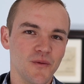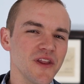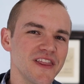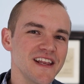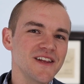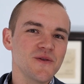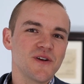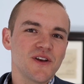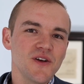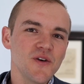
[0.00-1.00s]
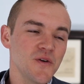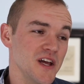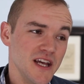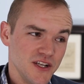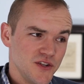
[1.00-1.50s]
One thing you could do
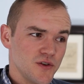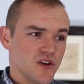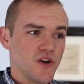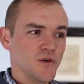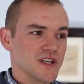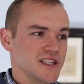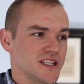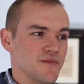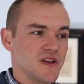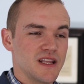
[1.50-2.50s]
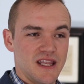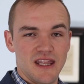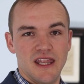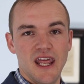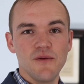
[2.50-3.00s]
is you could notice something
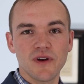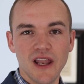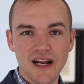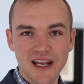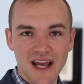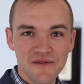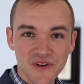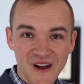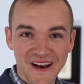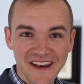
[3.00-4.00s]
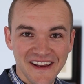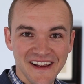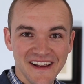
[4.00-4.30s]
that they would like to have done